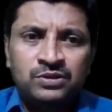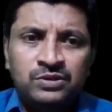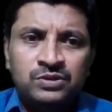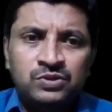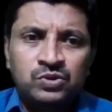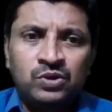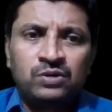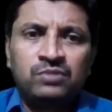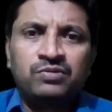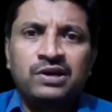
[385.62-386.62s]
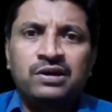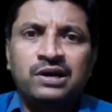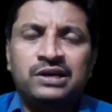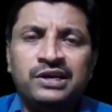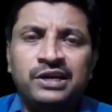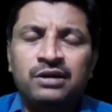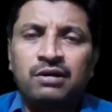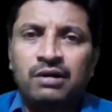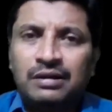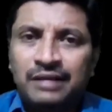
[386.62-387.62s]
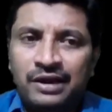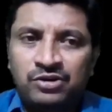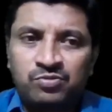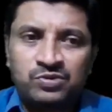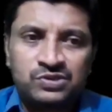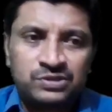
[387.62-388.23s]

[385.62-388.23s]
So we are not getting all the attributes.